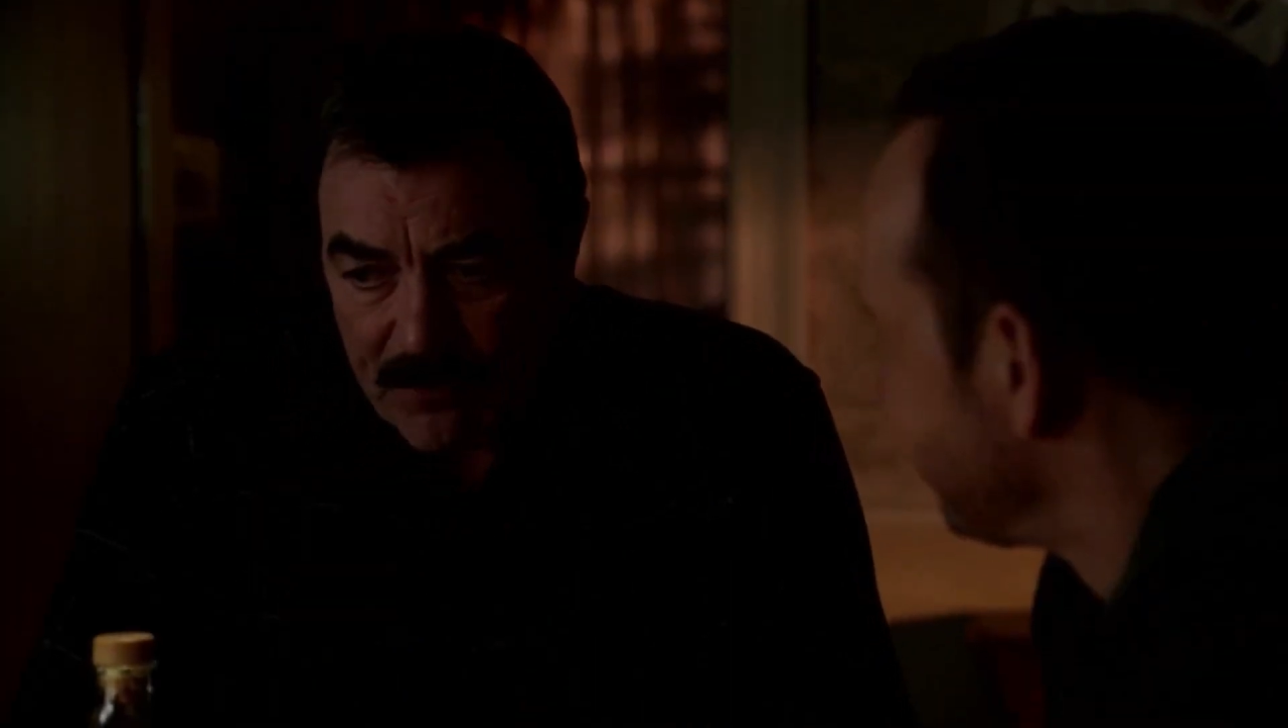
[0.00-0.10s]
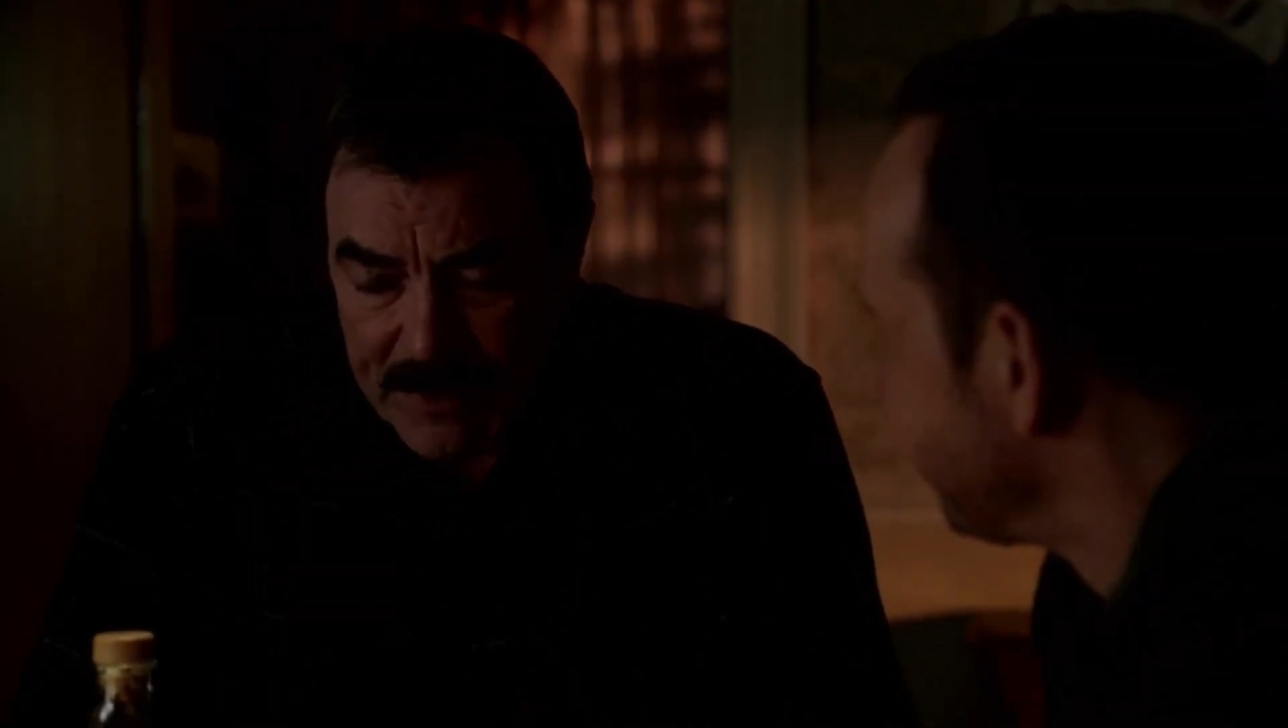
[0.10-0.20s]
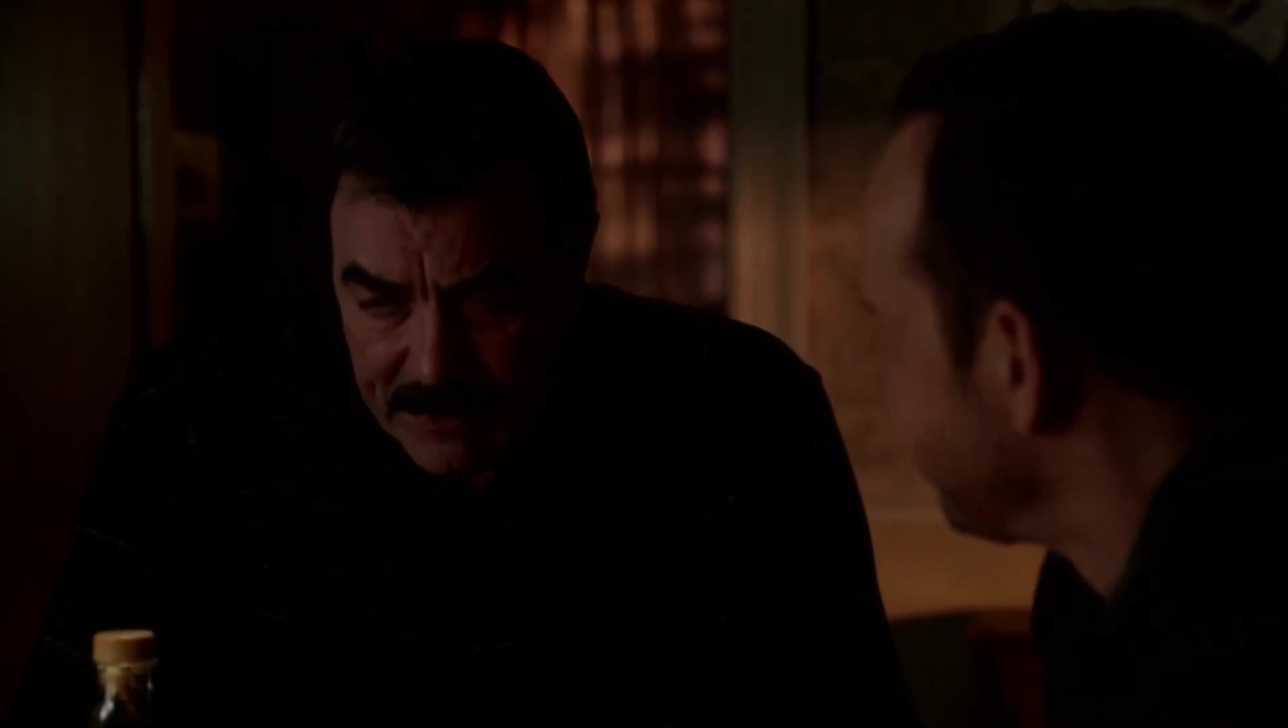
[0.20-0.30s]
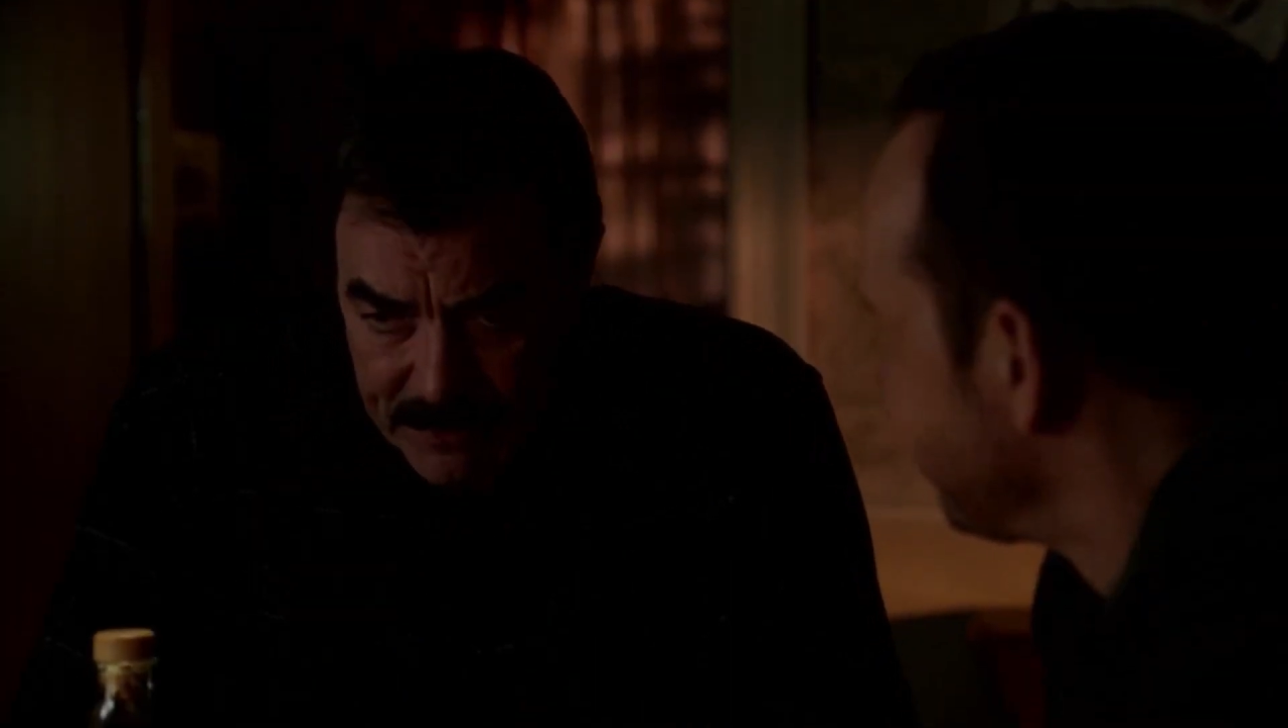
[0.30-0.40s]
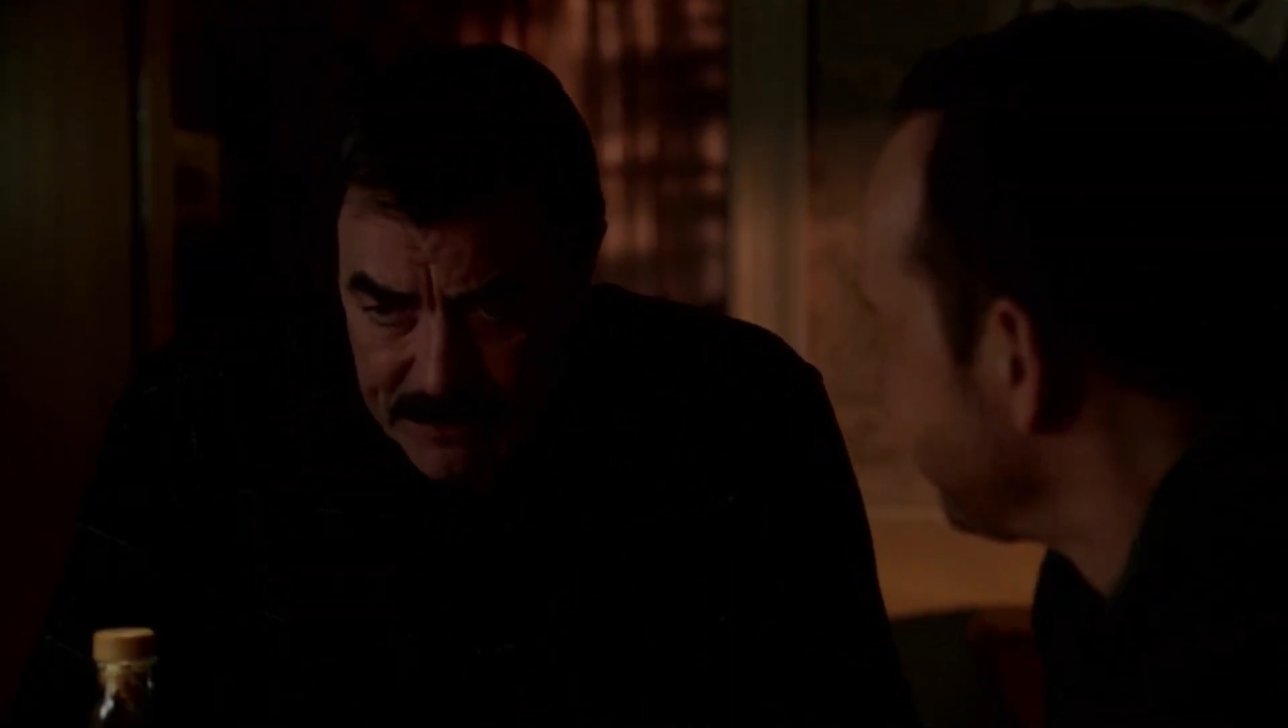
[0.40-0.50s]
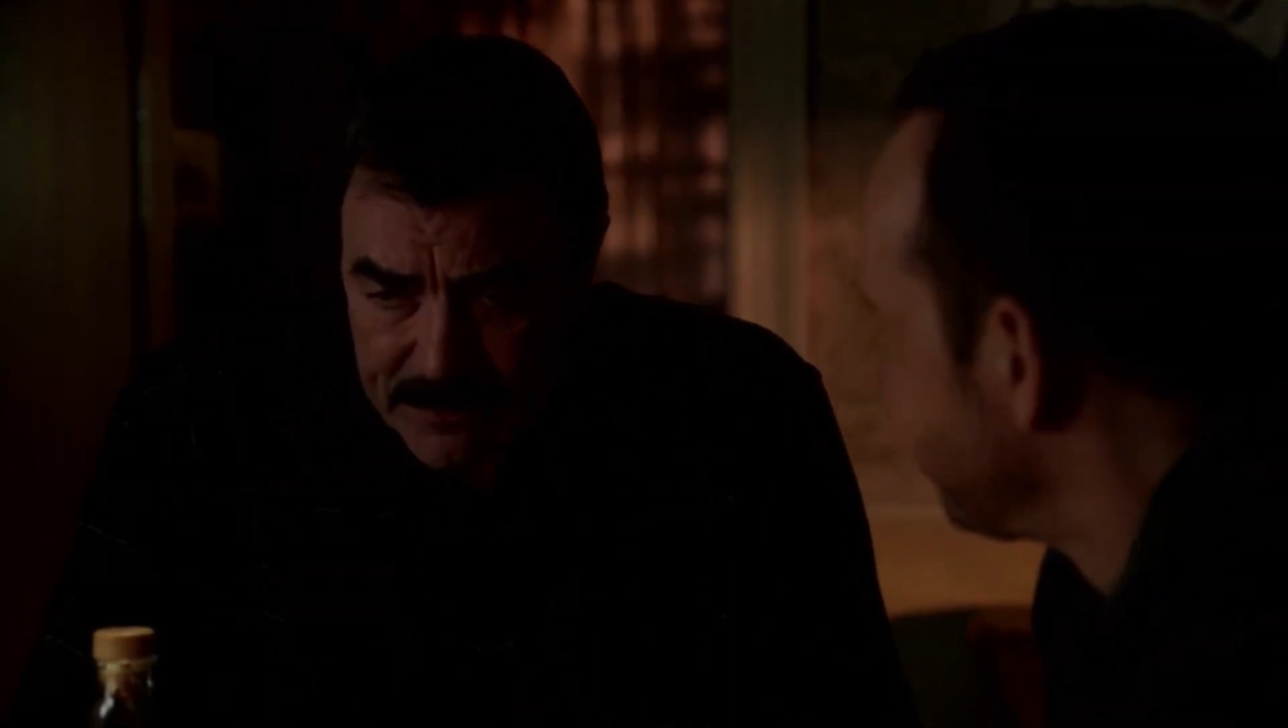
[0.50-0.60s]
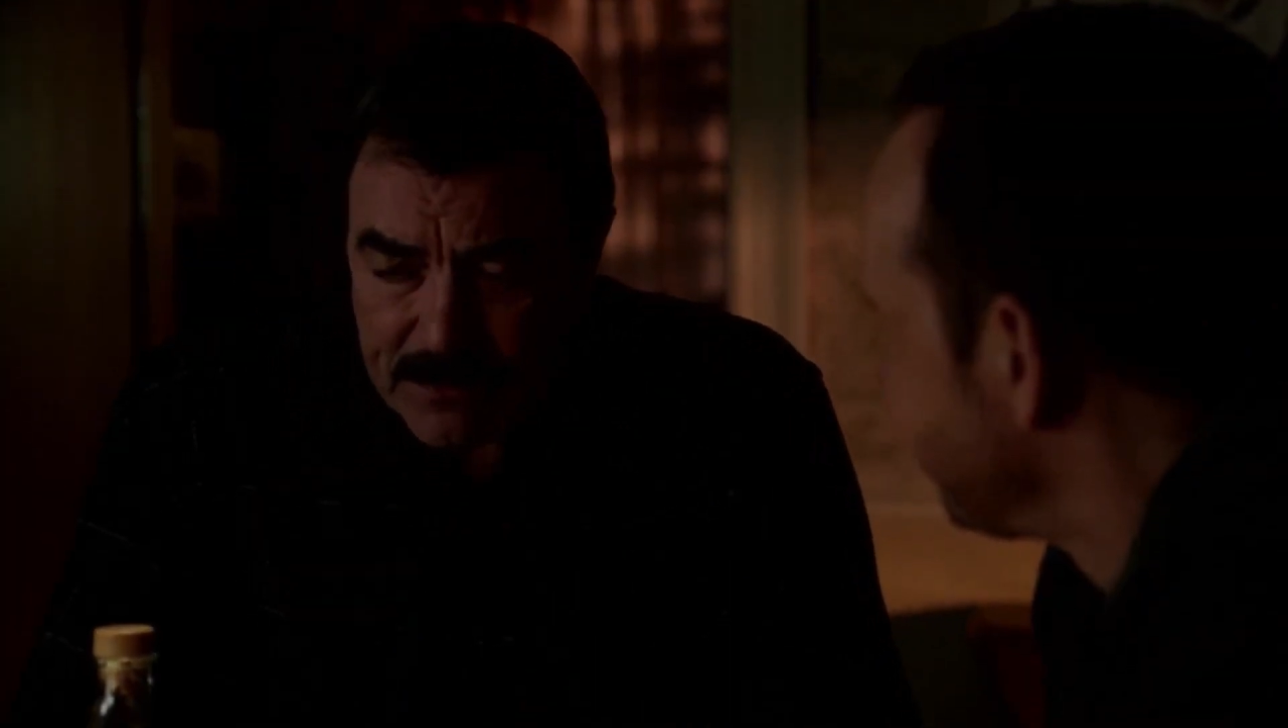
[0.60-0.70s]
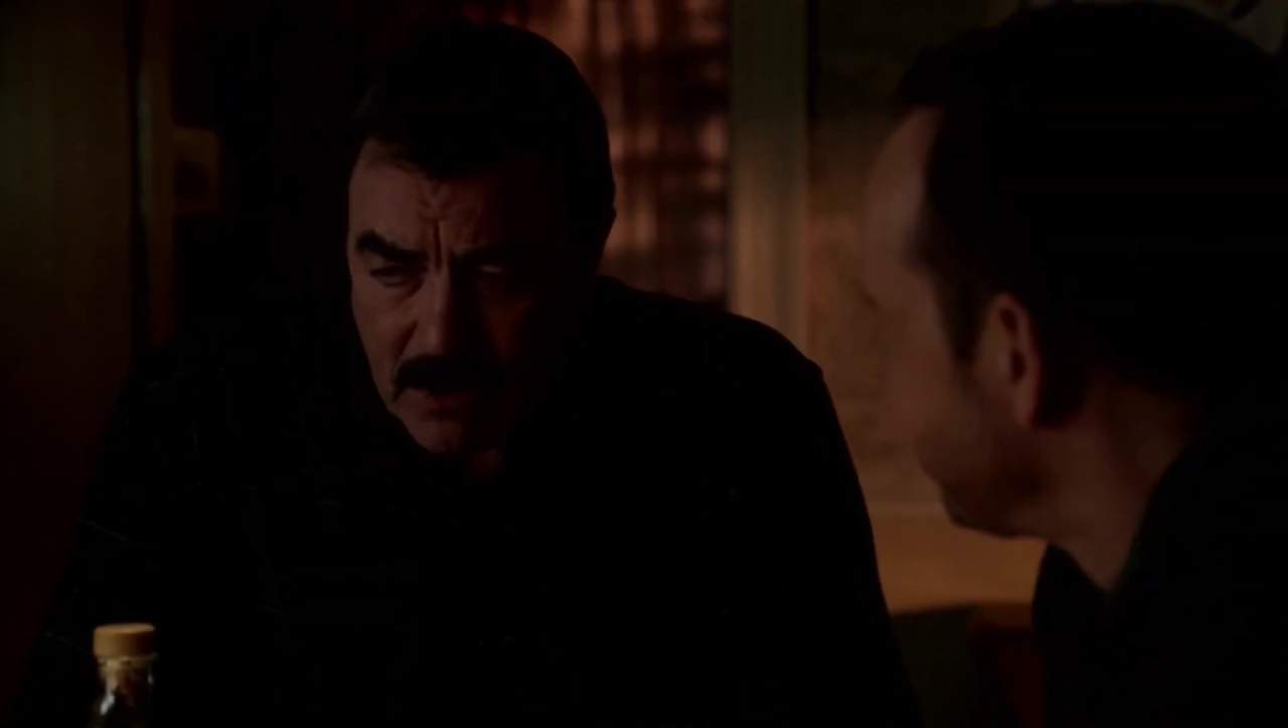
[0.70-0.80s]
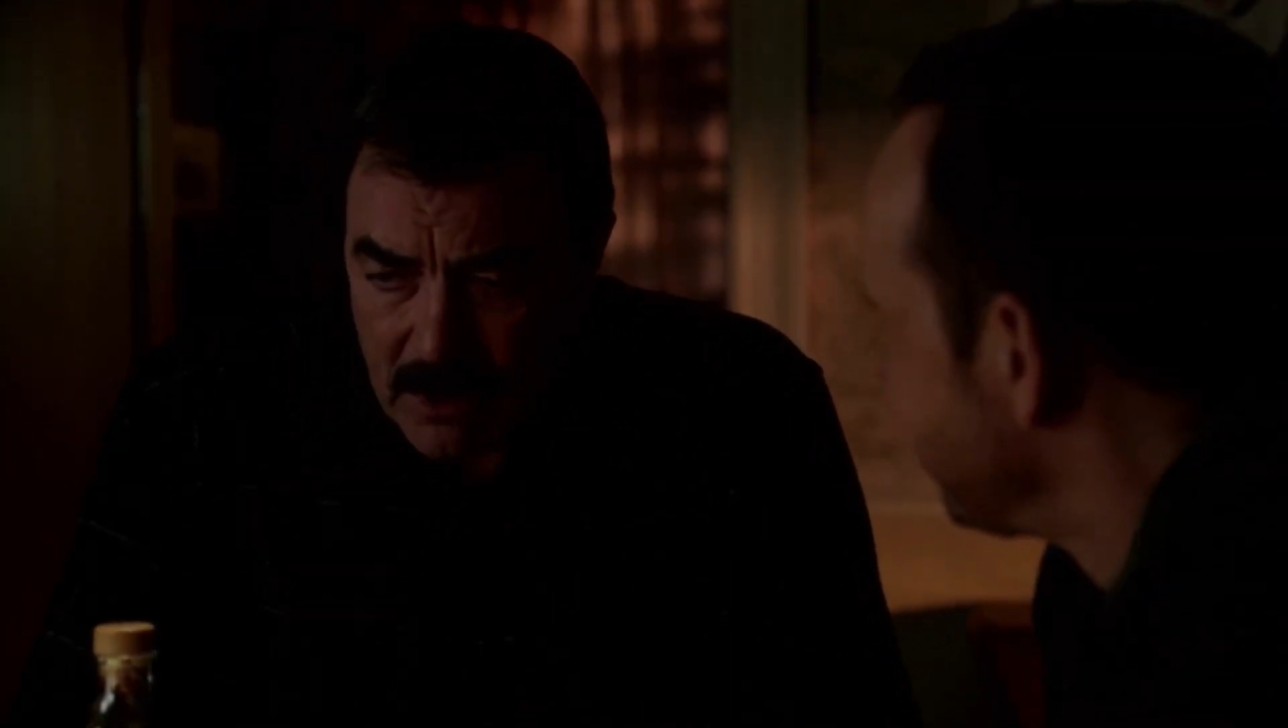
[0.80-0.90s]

Over the years,